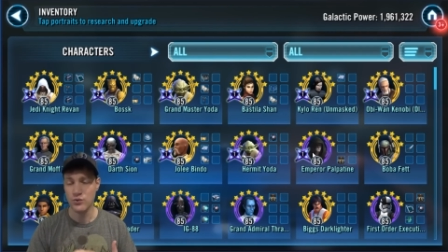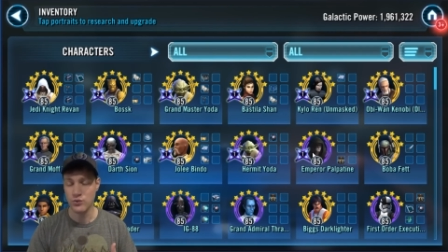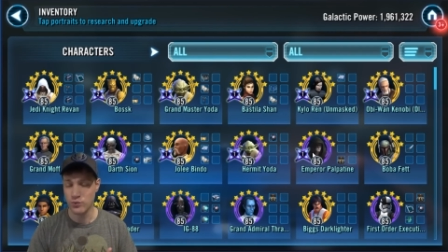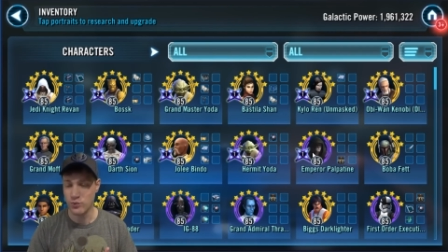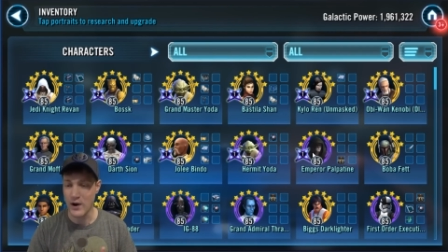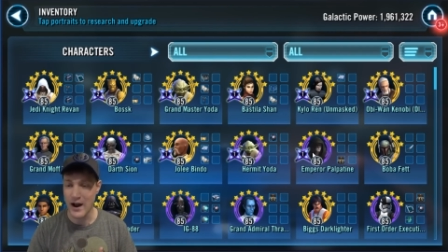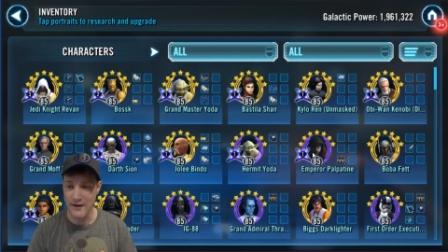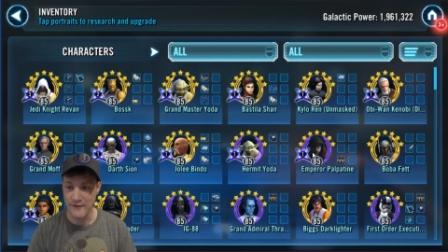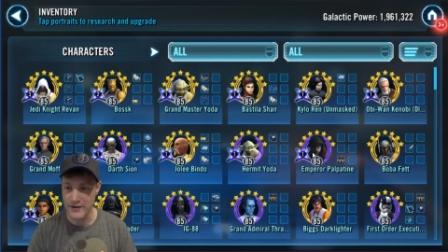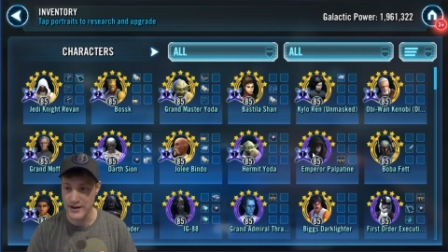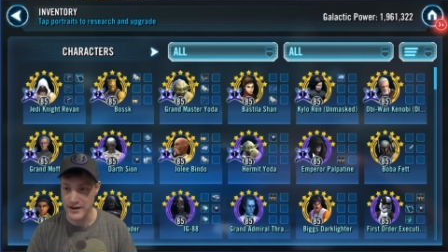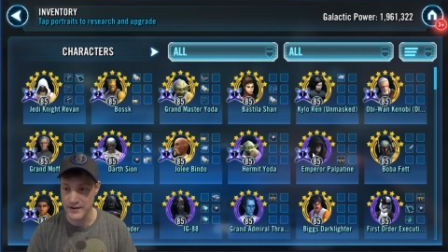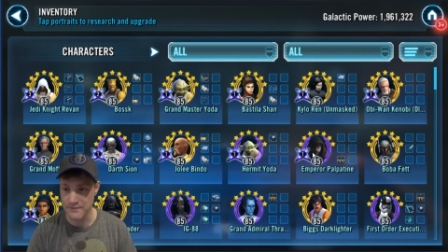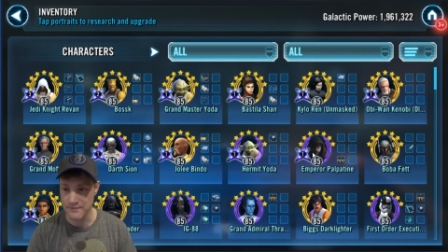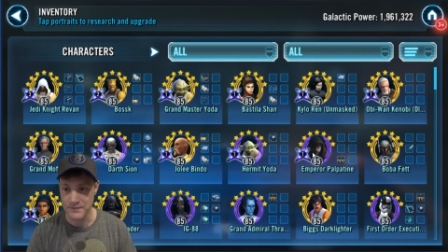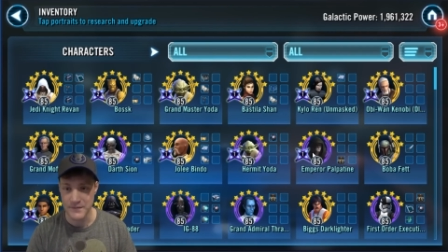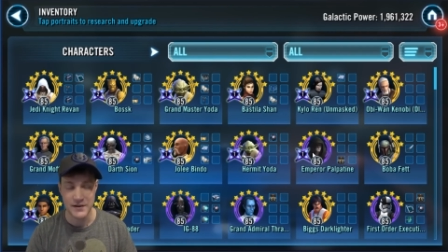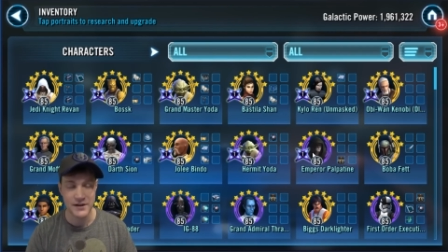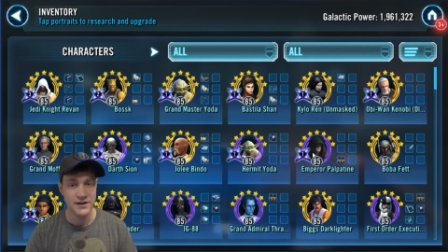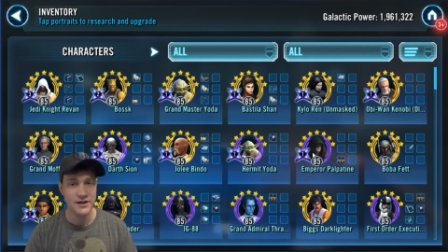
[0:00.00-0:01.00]

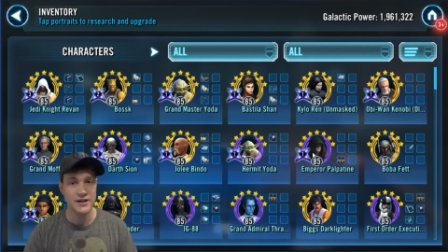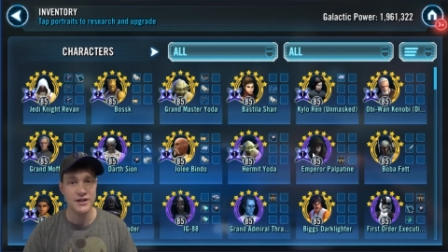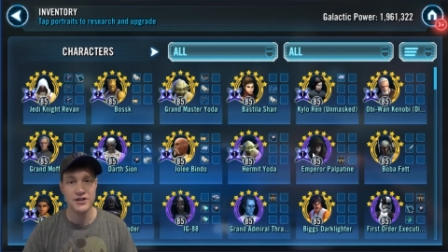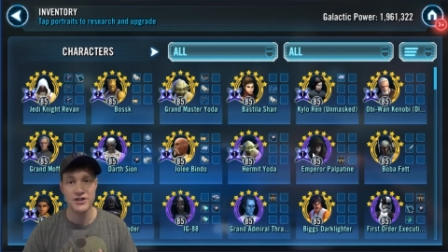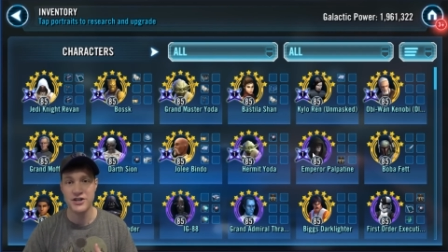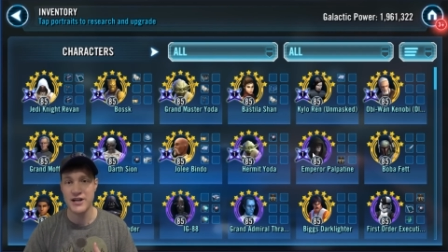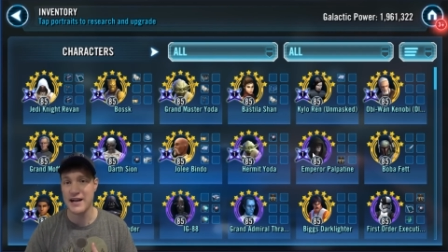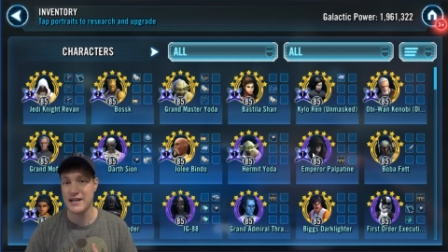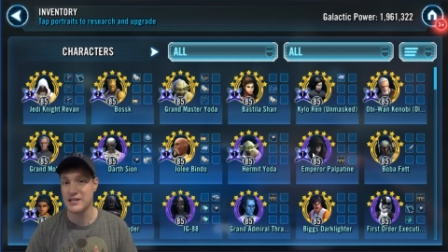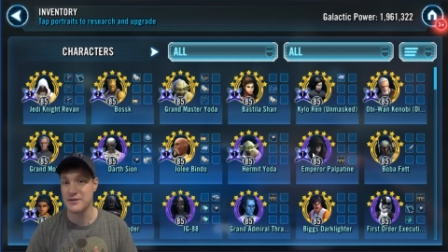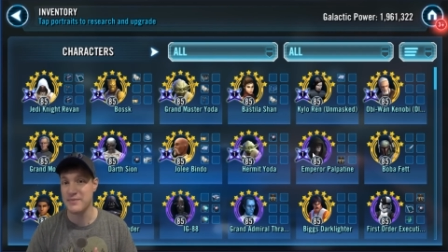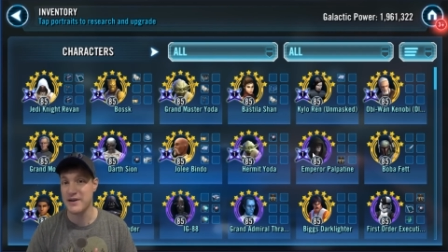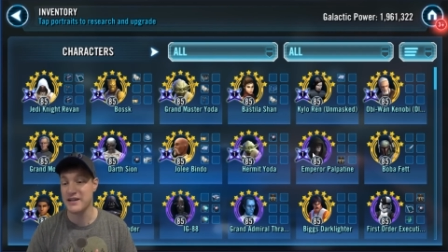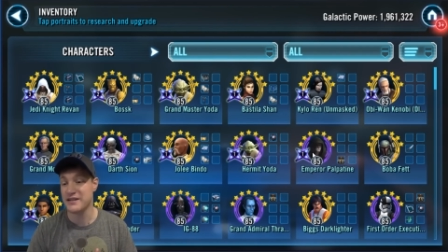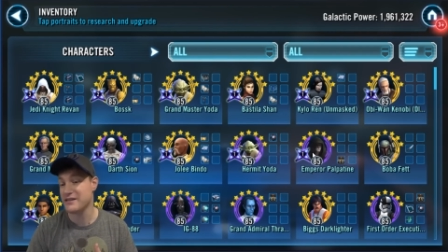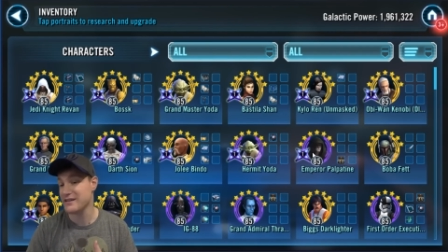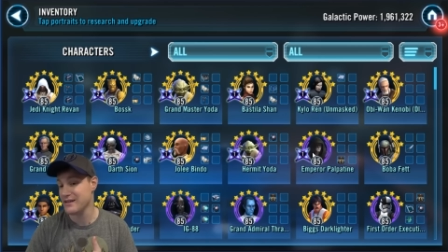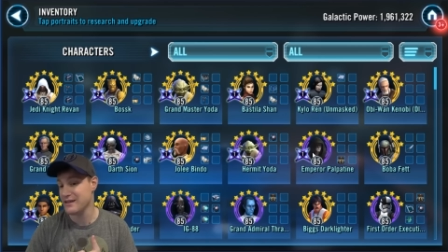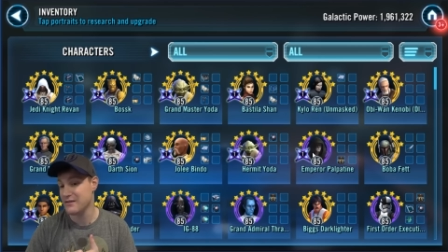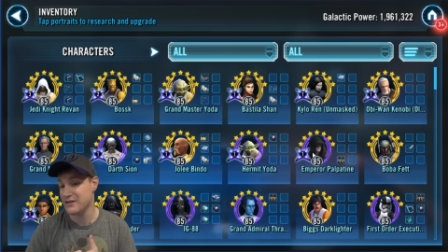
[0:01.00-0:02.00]
Revan, Chex
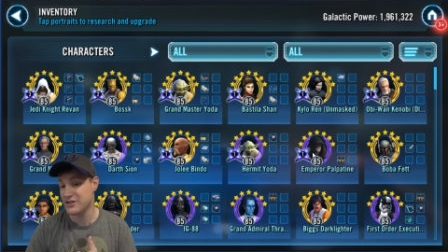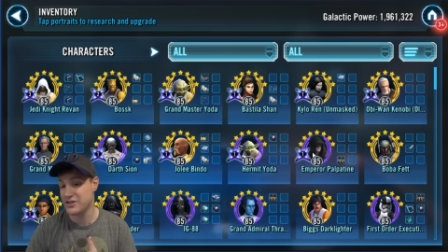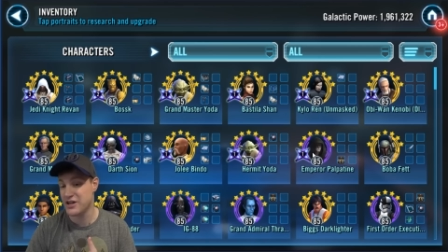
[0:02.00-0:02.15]
Mix,